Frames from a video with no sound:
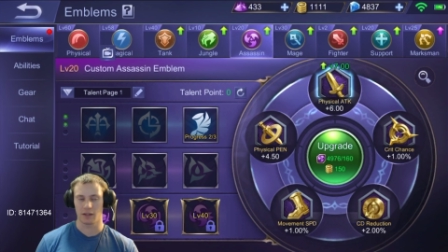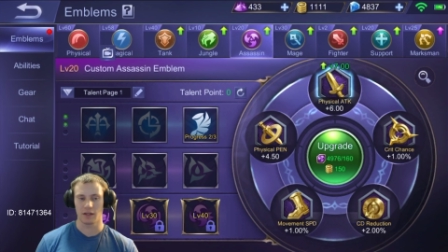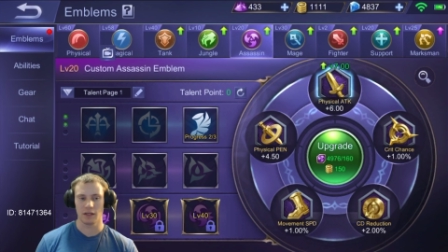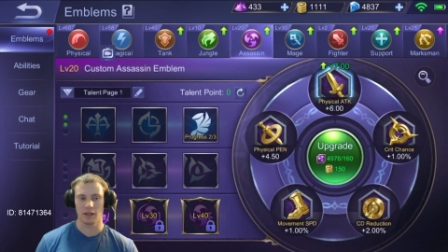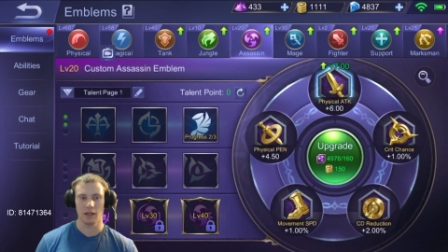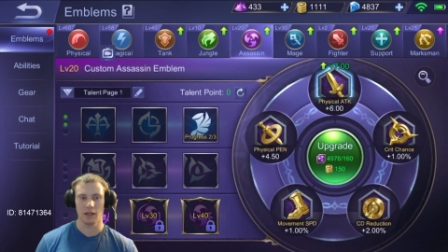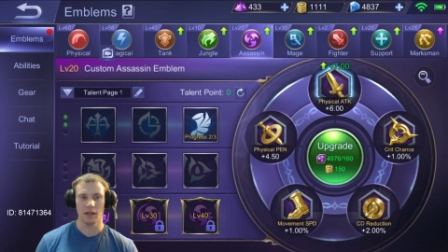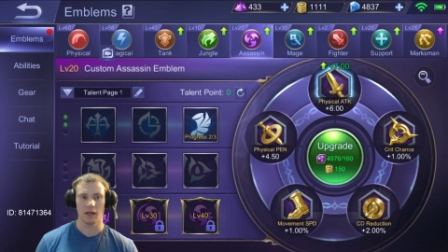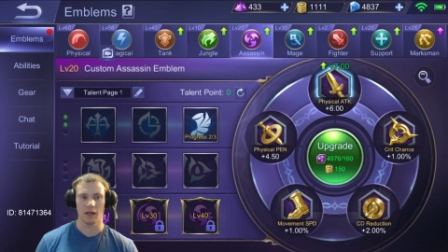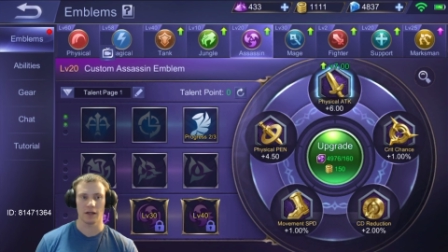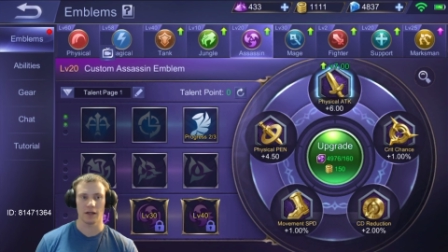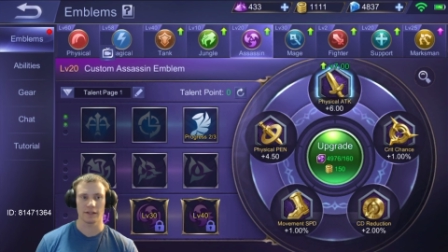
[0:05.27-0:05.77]

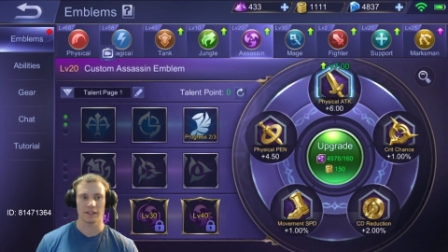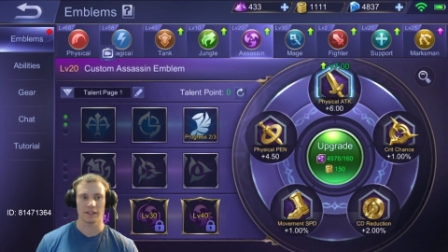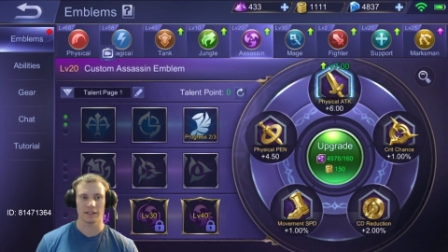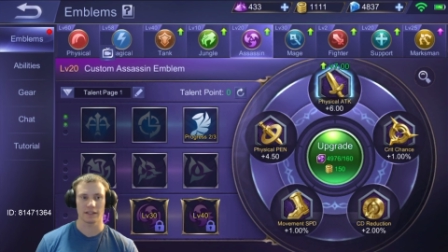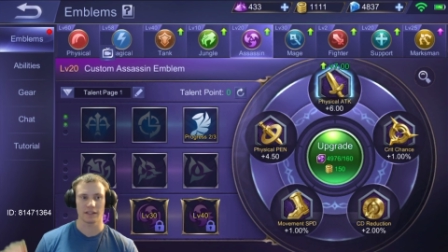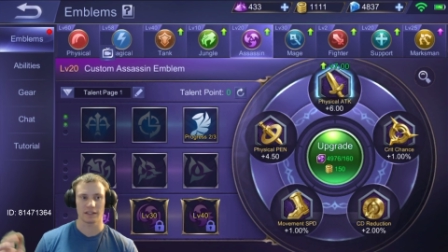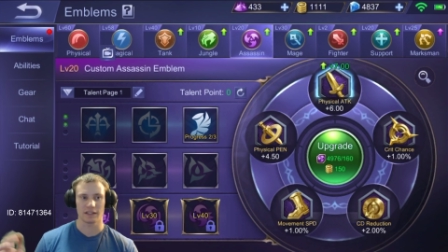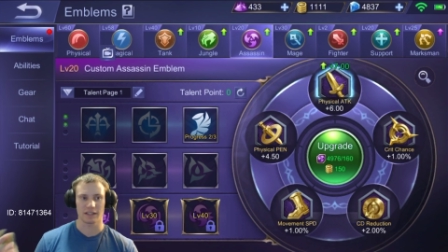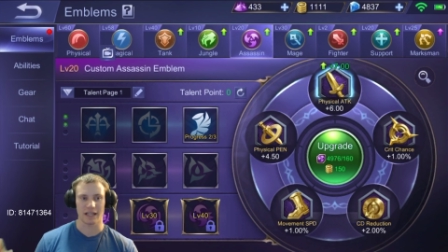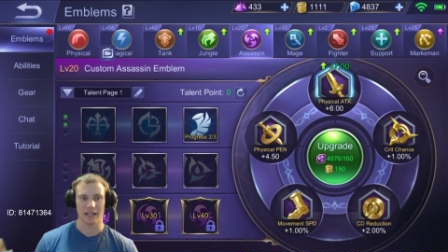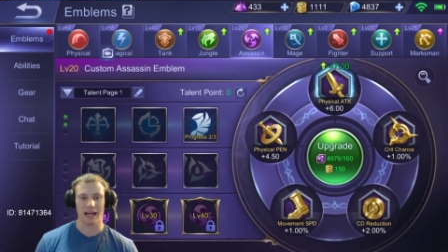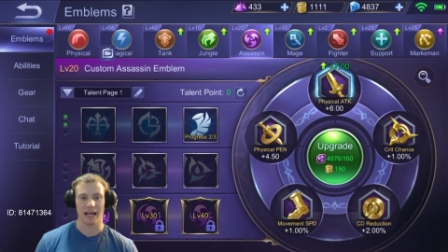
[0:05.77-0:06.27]
the
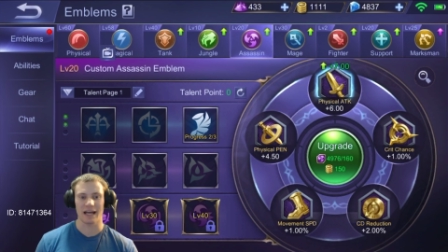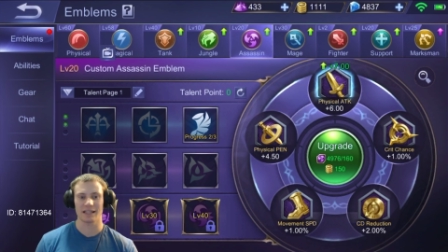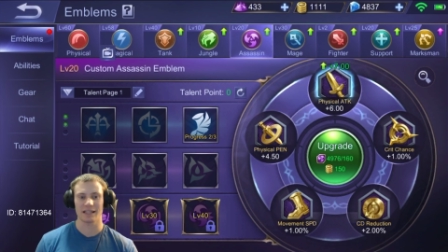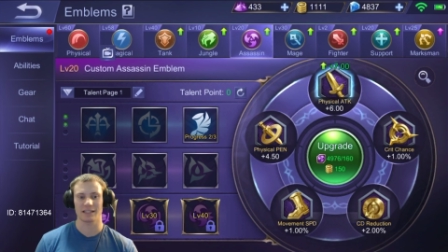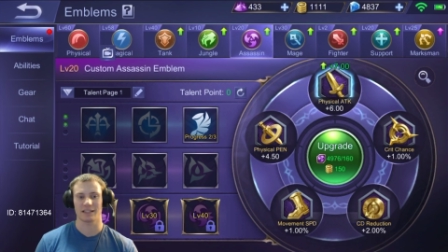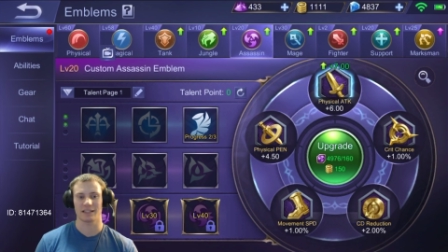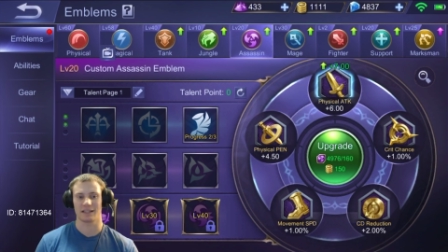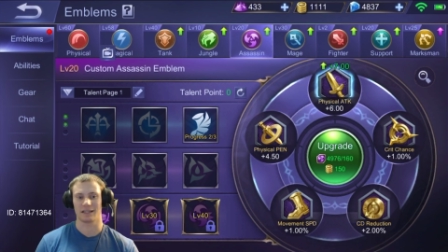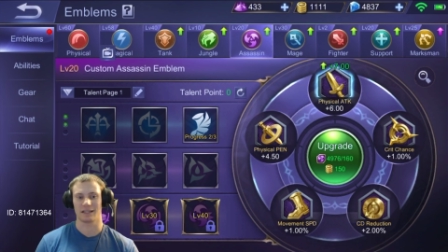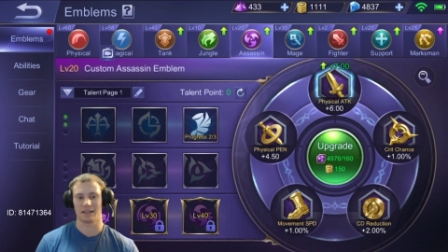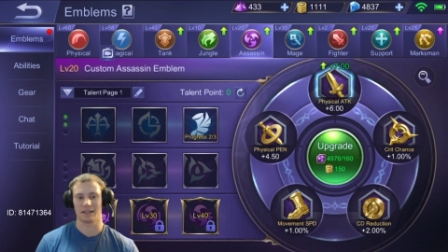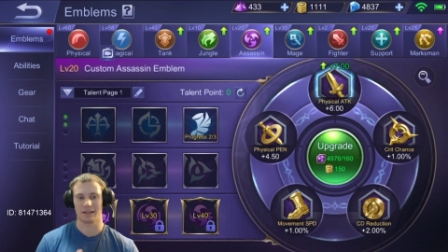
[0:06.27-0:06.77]

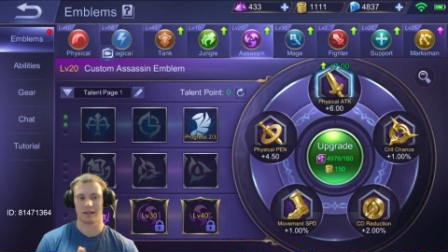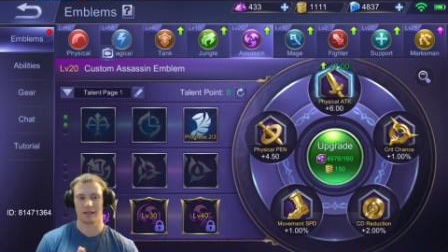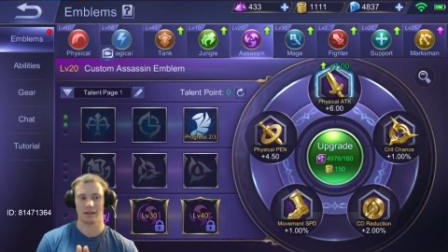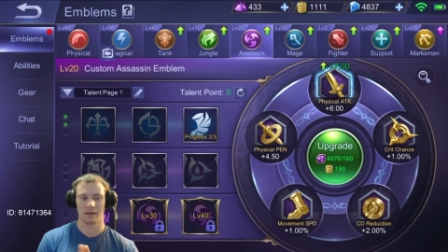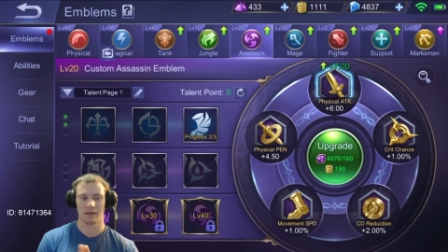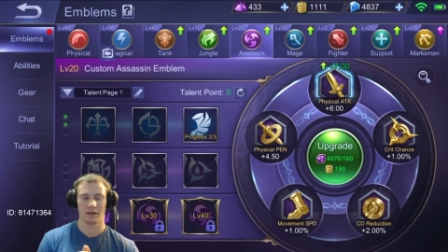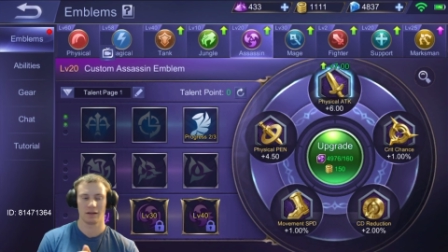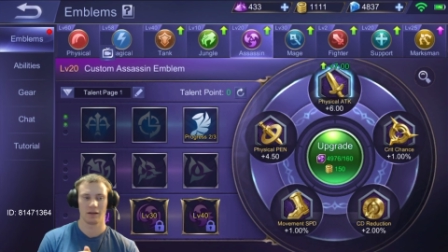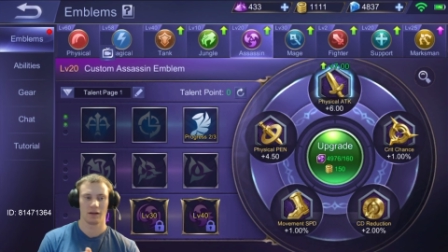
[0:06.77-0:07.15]
Assassin